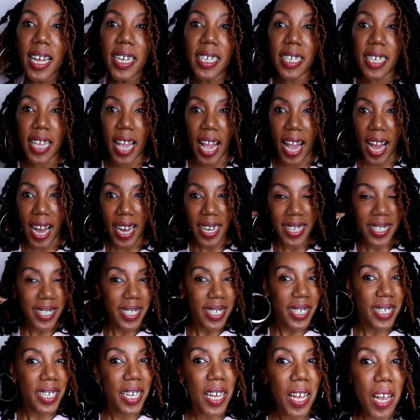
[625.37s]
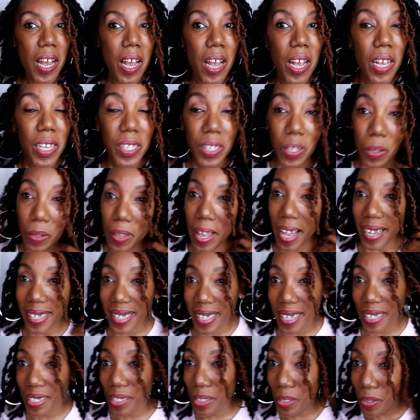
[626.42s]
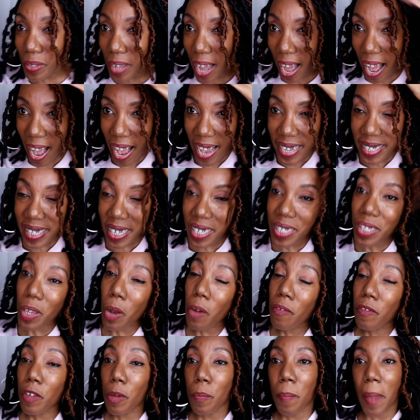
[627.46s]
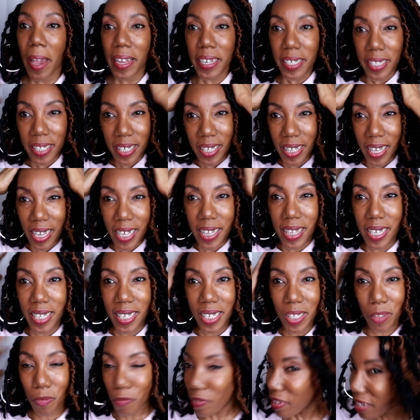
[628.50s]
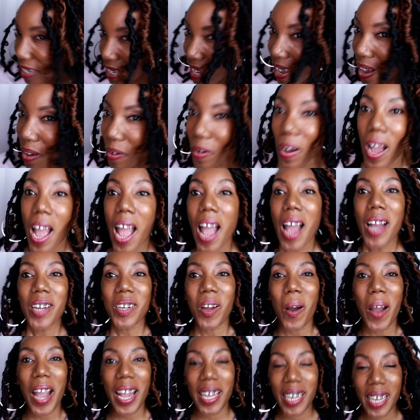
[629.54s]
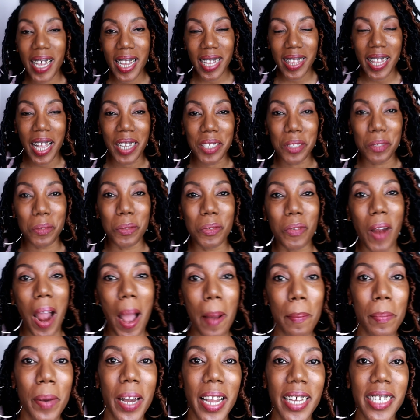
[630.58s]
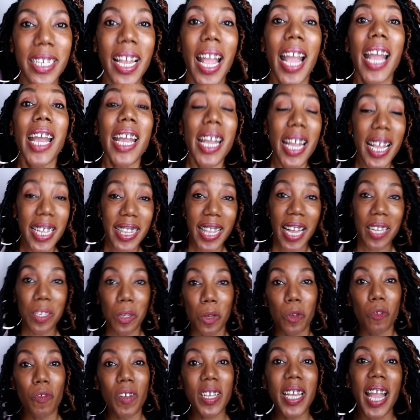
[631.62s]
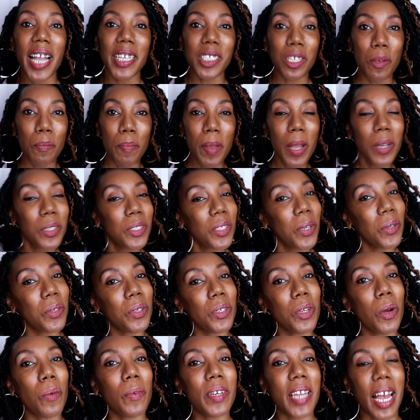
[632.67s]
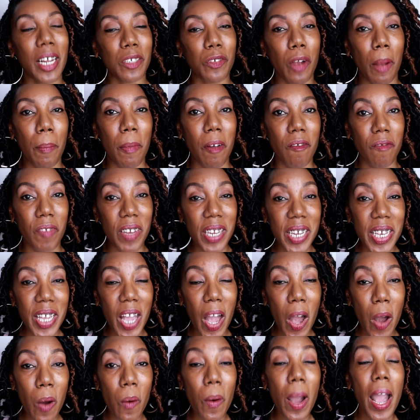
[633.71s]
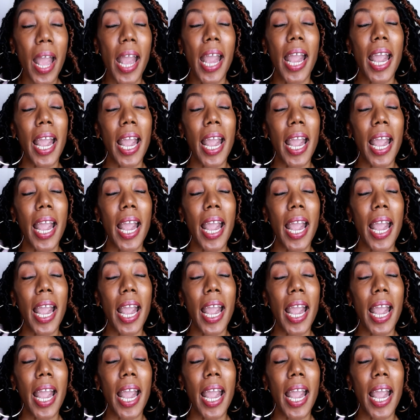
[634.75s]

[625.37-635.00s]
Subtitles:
yeah. So that's it, you guys. So if you made it to the end of this video, go ahead and hit that subscribe button. Hit that notification bell so you know when I drop a video.